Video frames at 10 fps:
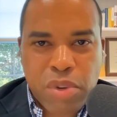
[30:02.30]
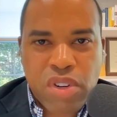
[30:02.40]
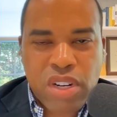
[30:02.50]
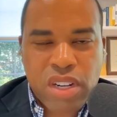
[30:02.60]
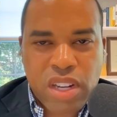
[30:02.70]

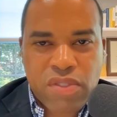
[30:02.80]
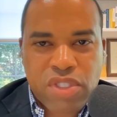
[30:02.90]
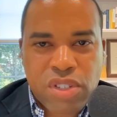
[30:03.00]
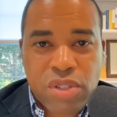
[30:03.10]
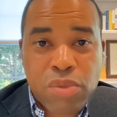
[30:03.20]
community loves
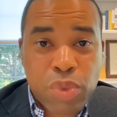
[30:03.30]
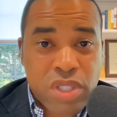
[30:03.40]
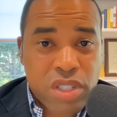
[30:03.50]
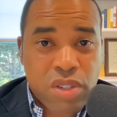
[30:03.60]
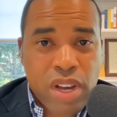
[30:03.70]
to do. We
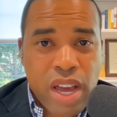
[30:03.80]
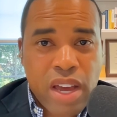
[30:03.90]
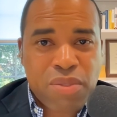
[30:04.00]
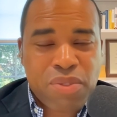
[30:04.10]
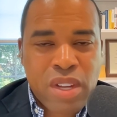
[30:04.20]
still
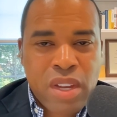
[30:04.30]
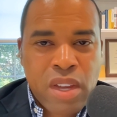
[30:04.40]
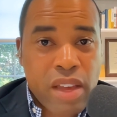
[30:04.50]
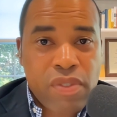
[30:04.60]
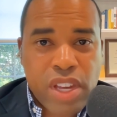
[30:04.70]
have
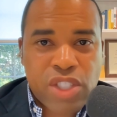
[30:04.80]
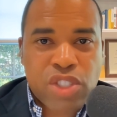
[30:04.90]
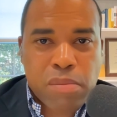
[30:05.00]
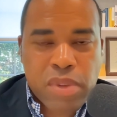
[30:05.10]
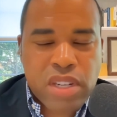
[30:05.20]

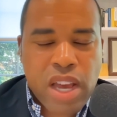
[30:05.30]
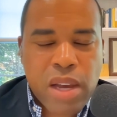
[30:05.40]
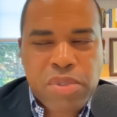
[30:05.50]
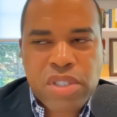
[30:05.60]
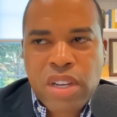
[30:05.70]
aviation
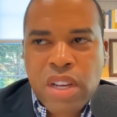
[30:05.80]
mishaps.